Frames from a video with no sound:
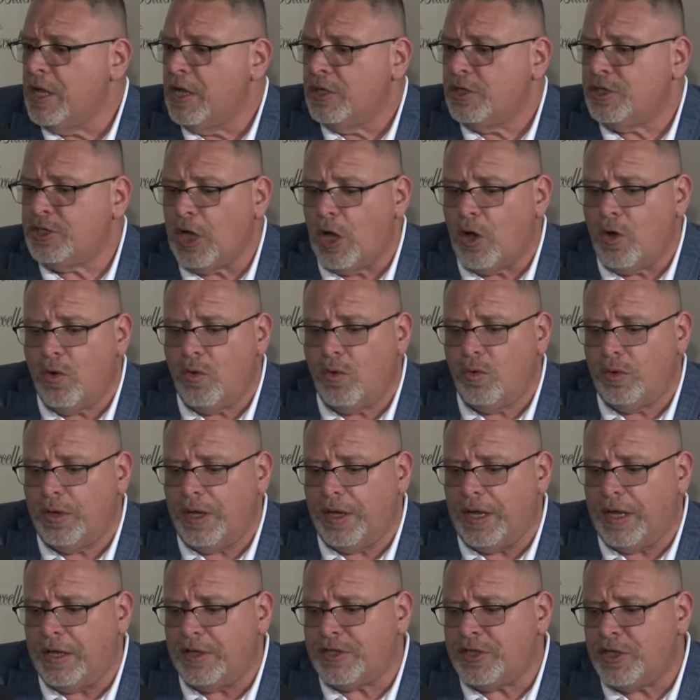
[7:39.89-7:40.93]
So
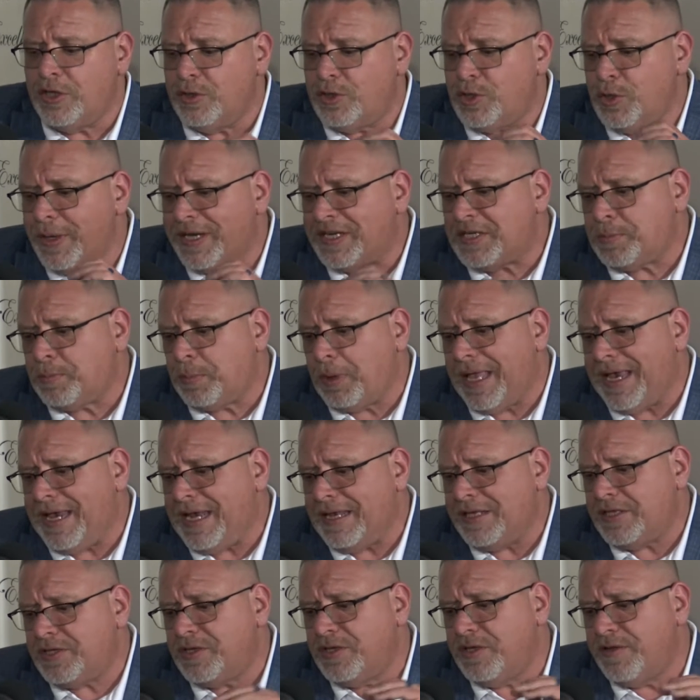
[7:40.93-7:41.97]
to, to explain
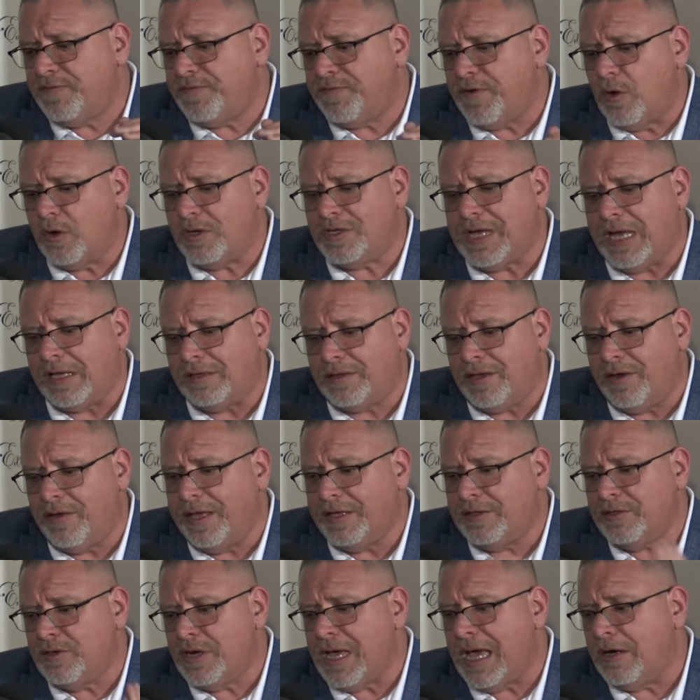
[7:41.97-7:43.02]
it to the folks out there
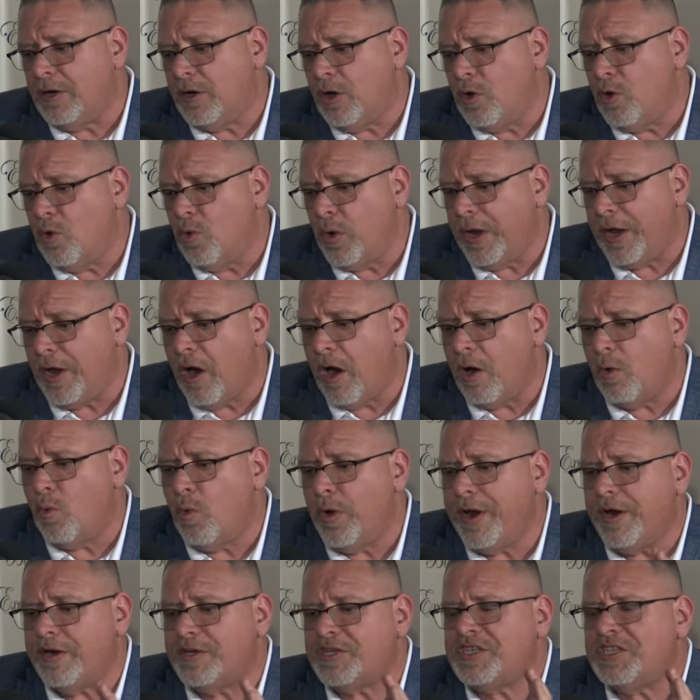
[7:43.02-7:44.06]
that do not know who we are,
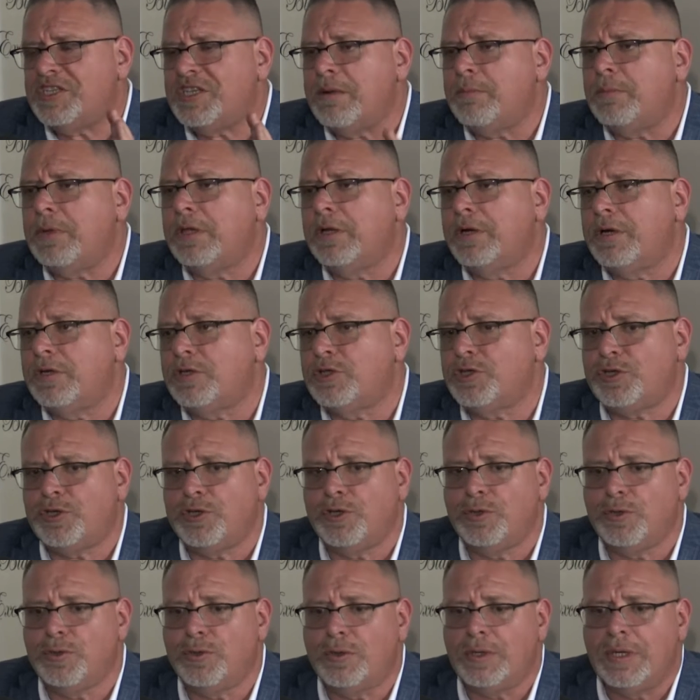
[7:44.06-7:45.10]
we are similar
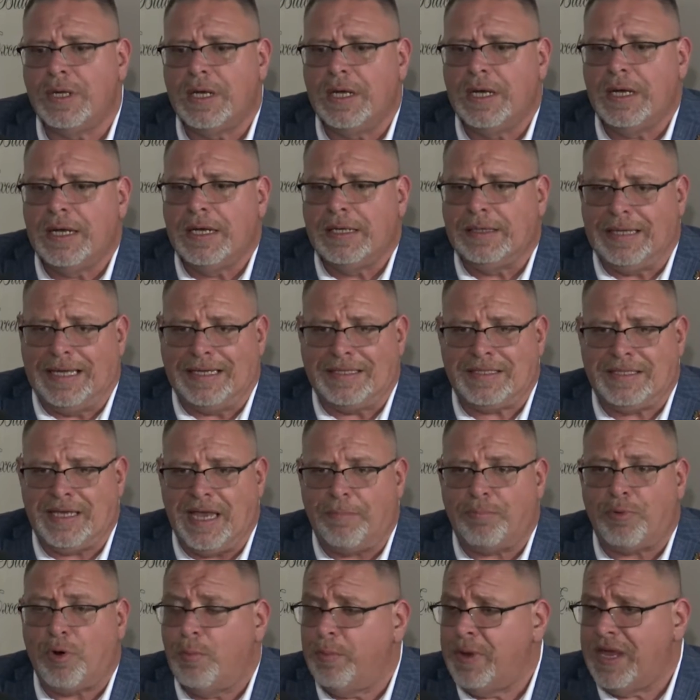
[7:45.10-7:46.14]
to, let's say,
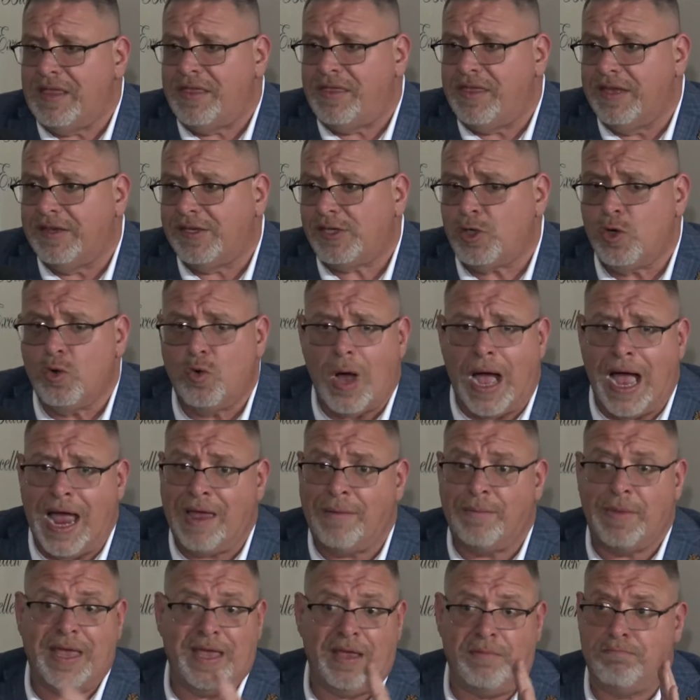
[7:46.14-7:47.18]
Prometheus, who
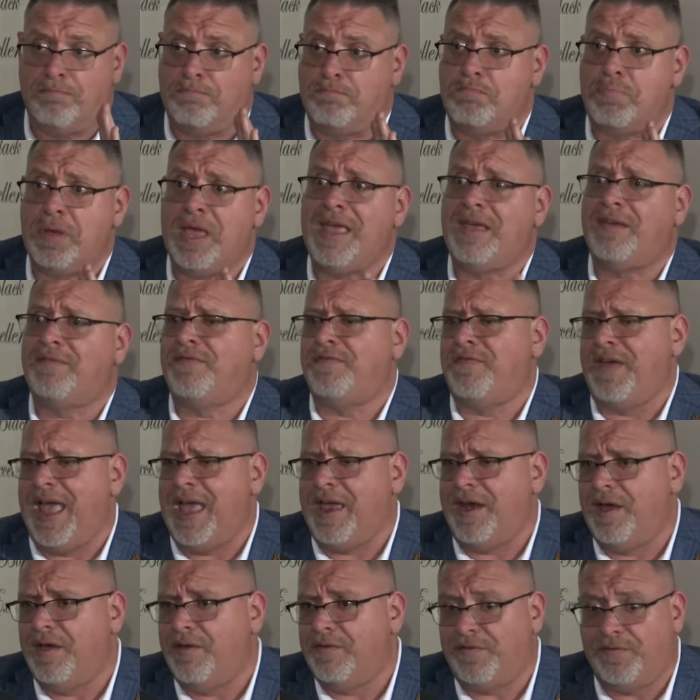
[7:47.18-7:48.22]
I'm a big
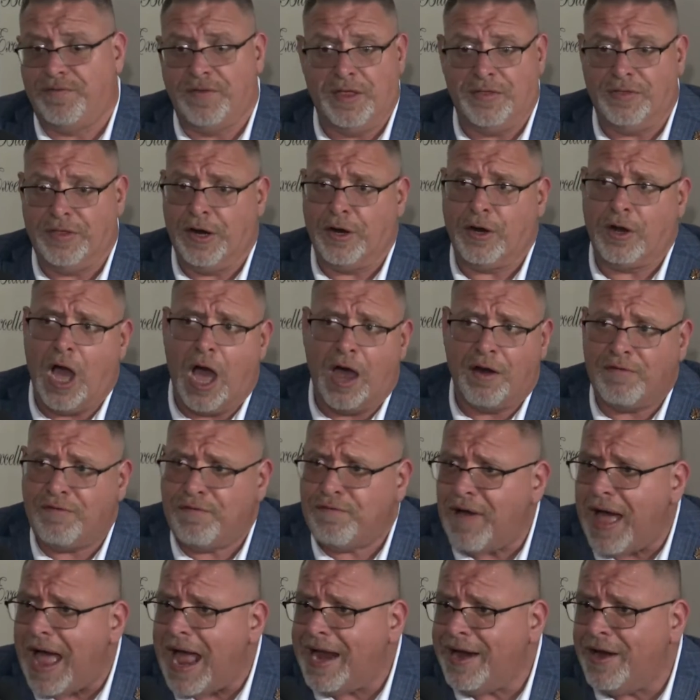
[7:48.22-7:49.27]
fan of. Their God of
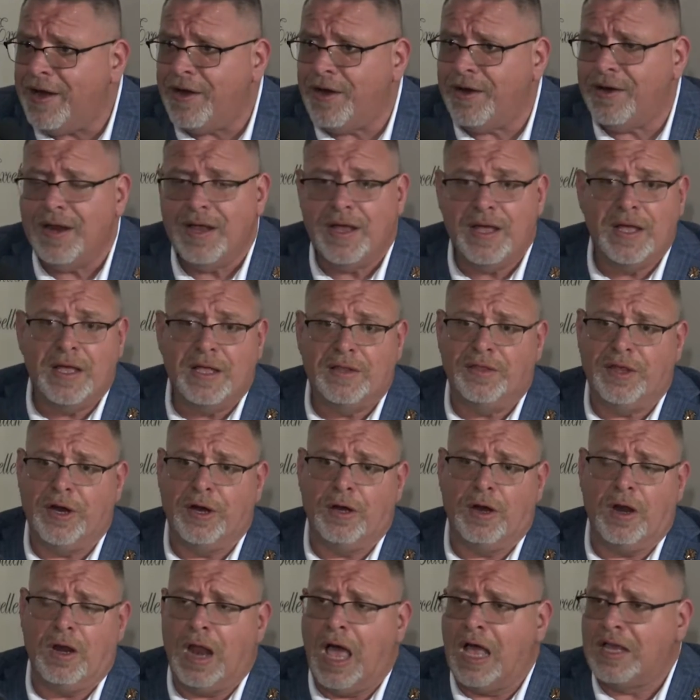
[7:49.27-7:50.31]
Fire,
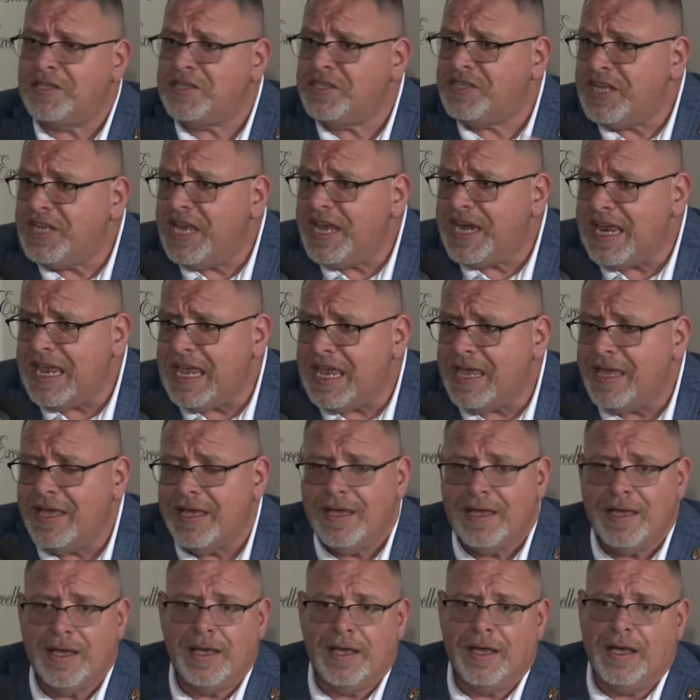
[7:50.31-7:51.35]
their Lost City.
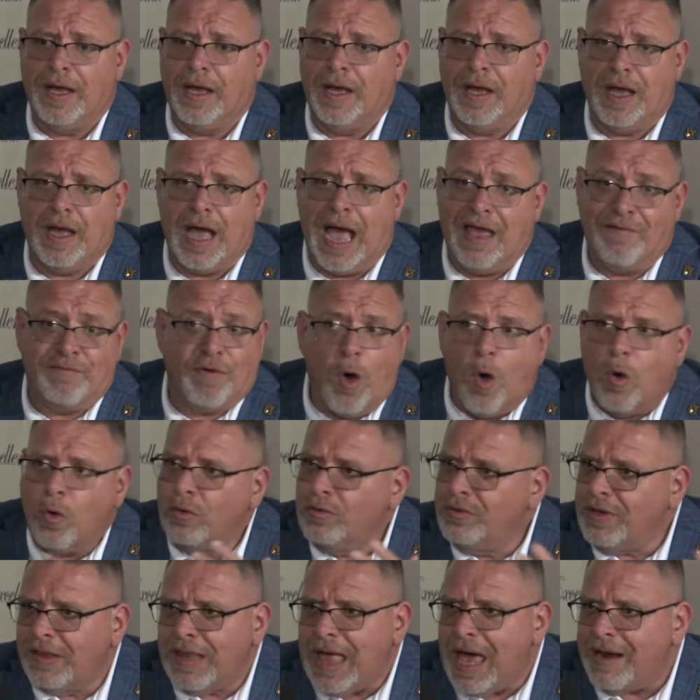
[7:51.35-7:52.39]
Uh, I've
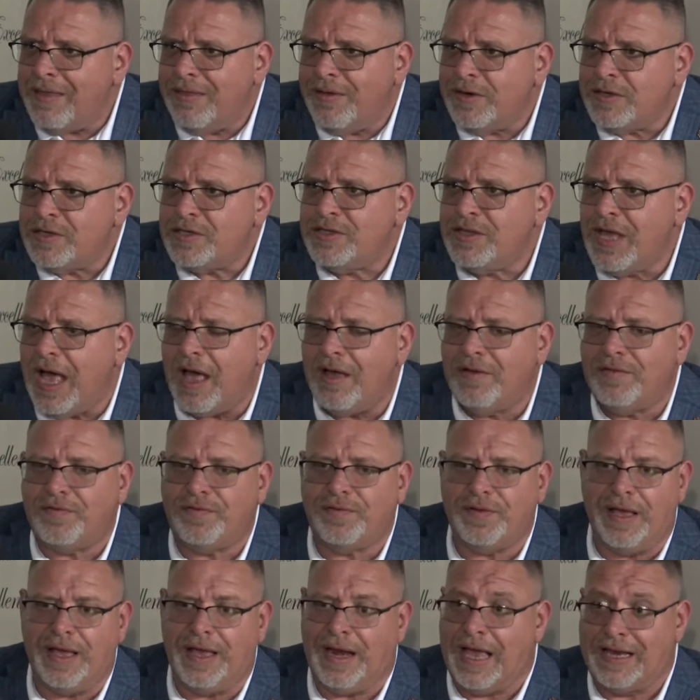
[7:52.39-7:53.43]
owned a lot of their stuff,
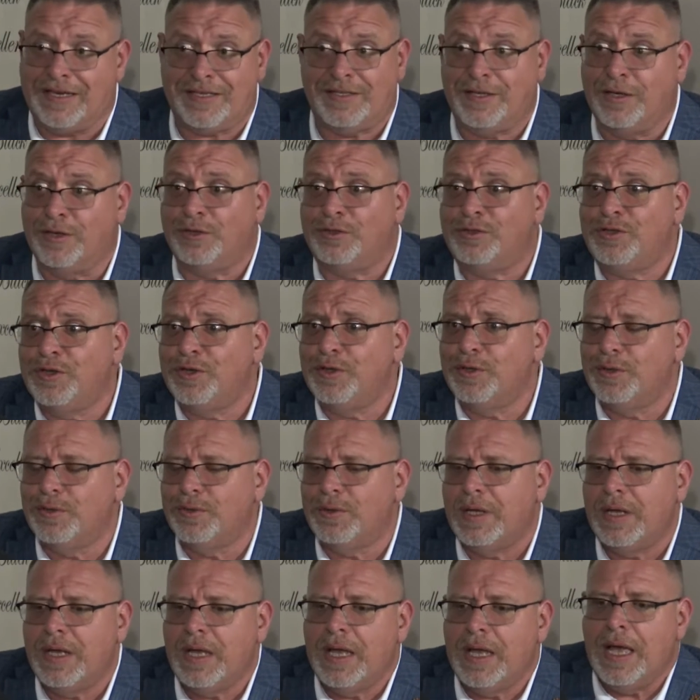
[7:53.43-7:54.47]
and I still
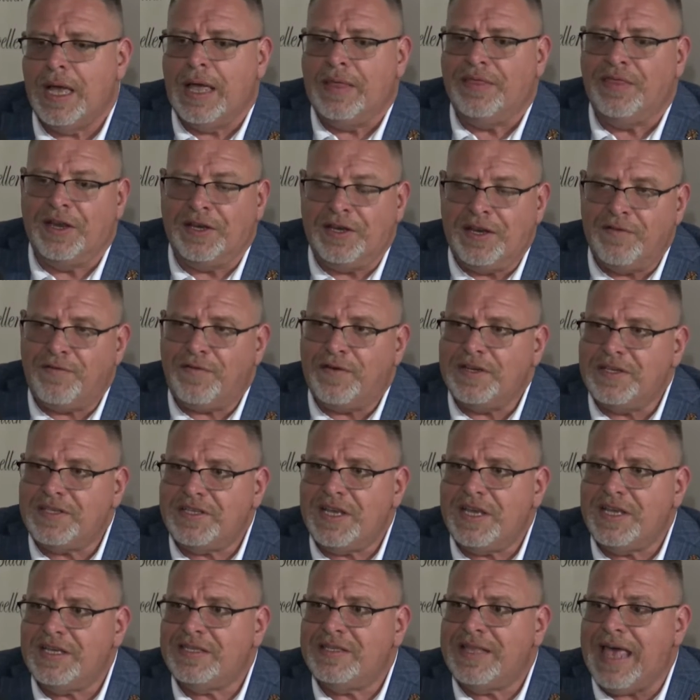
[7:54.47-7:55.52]
do. The difference
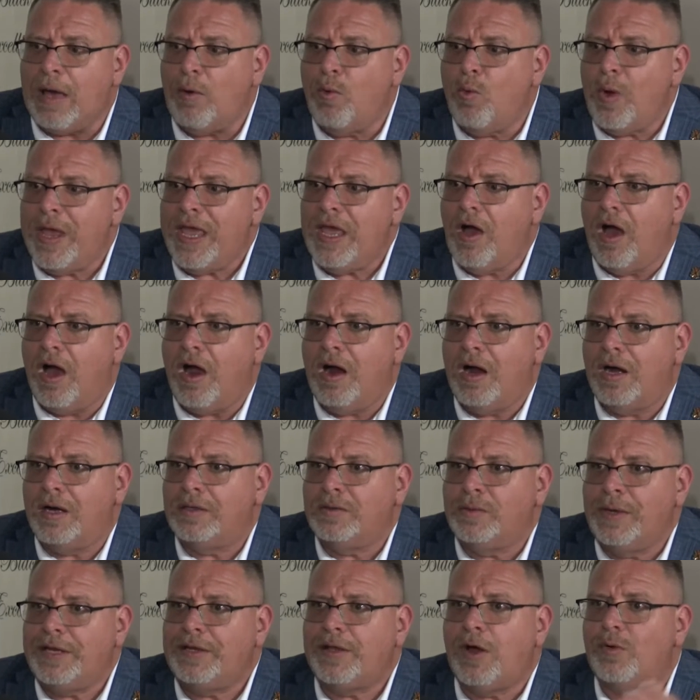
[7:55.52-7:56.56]
is that we are
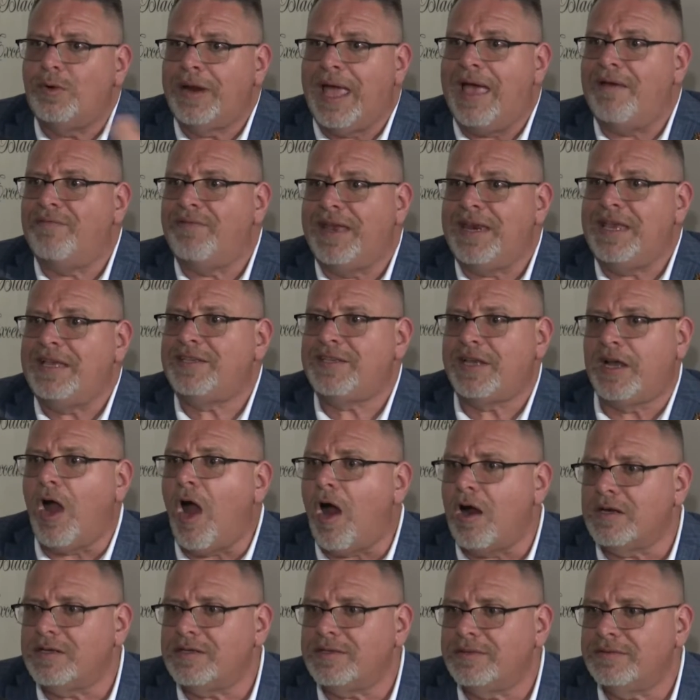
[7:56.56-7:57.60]
we don't have any
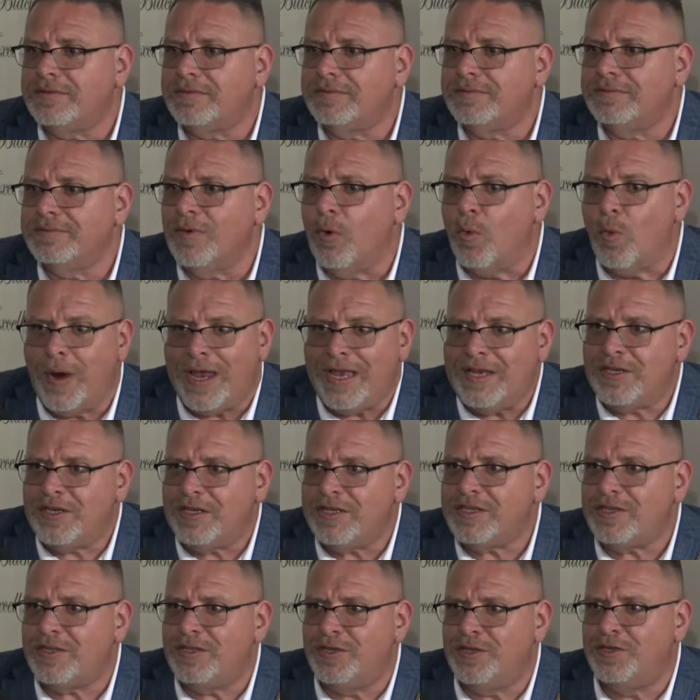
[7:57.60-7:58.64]
cigars. We
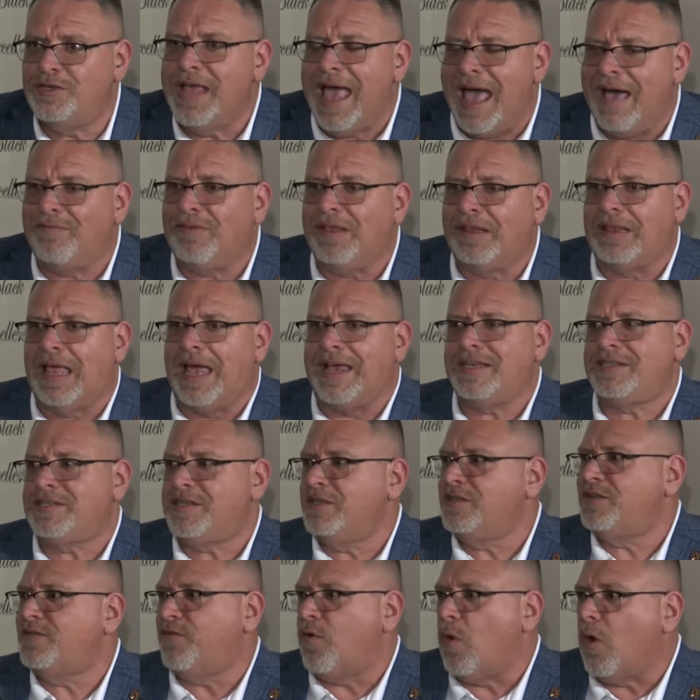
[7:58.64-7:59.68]
just have the
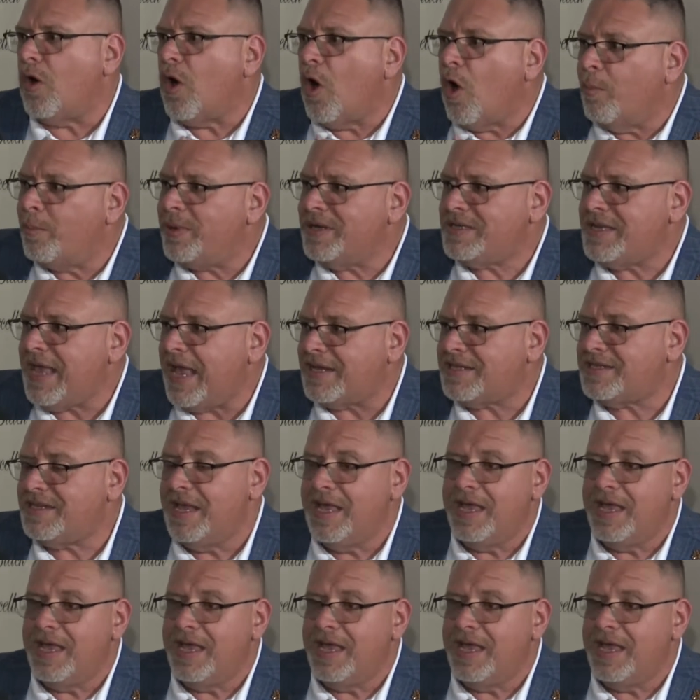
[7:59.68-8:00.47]
license for Opus X.